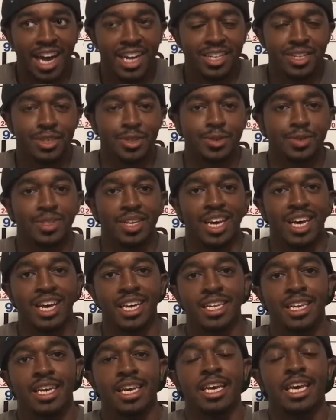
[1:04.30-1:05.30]
I knew
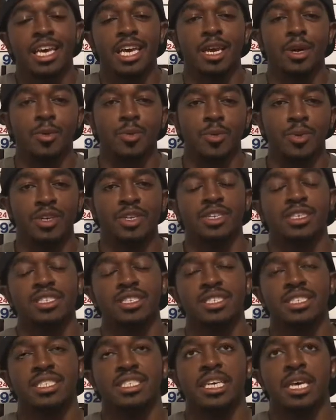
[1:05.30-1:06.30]
that it
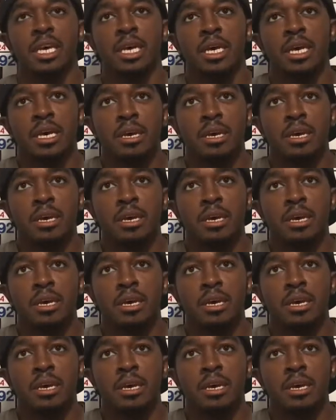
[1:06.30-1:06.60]
was